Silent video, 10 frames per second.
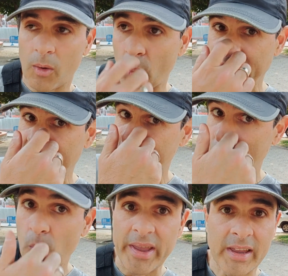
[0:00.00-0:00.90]
week
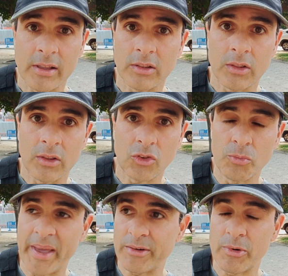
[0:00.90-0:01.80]
after week
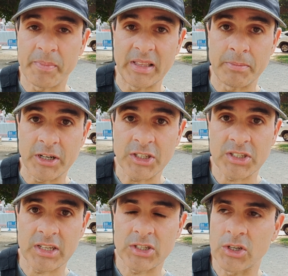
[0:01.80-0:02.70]
to make repeat
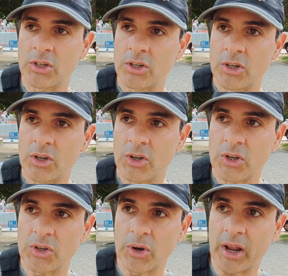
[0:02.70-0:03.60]
purchases,
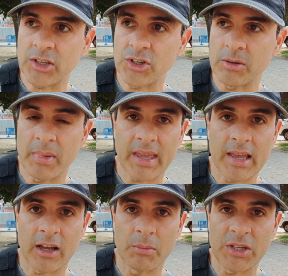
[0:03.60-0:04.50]
you're actually
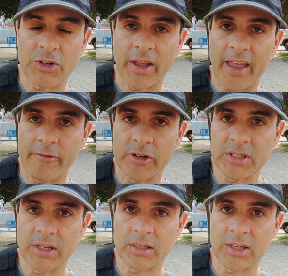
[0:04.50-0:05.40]
making a commission every
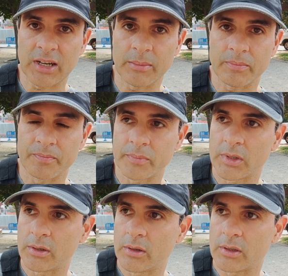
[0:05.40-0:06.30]
single time.
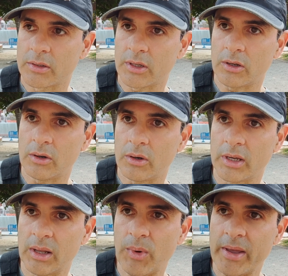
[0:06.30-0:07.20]
So
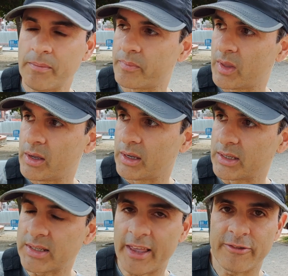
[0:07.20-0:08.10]
in a way,
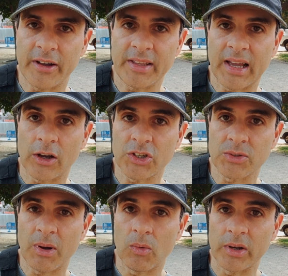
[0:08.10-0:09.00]
it's like finding a
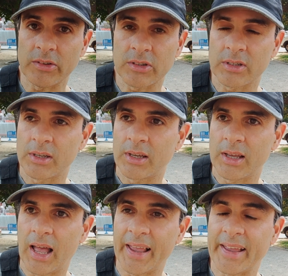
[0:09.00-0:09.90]
customer once
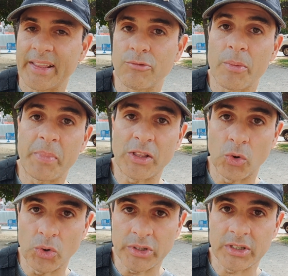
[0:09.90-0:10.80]
and getting
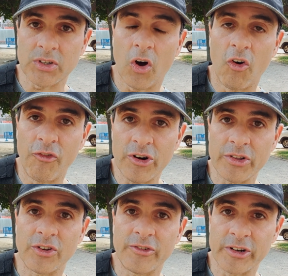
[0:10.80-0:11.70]
repeat orders over
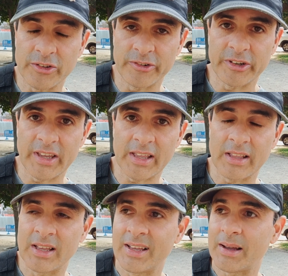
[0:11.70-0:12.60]
and over and over
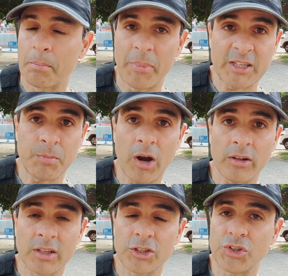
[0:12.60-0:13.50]
again. Best
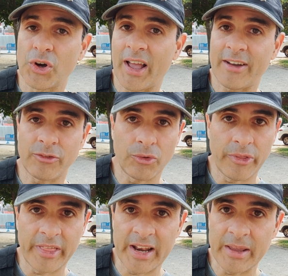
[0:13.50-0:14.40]
part, you don't have to do
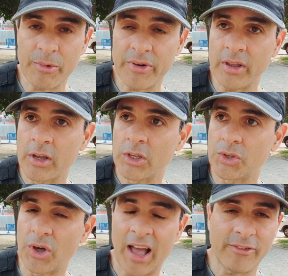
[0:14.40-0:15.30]
the delivery,
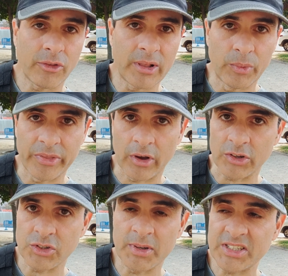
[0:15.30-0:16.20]
you don't have to deal with
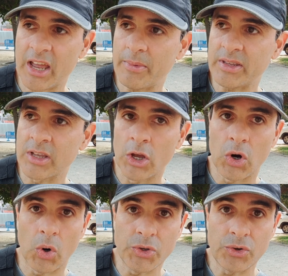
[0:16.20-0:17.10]
customer service.
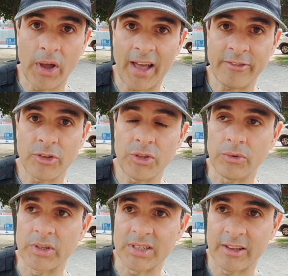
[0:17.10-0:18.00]
All you have to
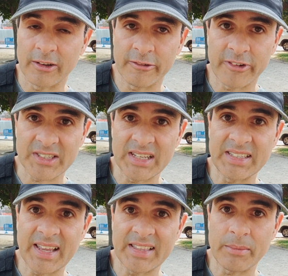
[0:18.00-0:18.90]
do is
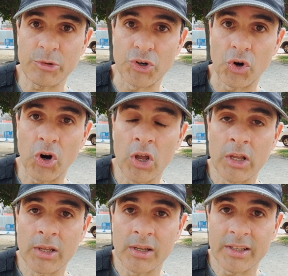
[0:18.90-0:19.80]
facilitate them your
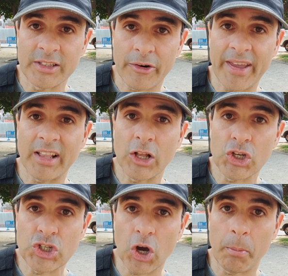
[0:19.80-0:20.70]
direct
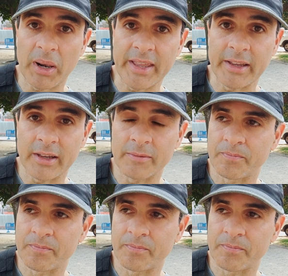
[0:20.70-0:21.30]
shop link.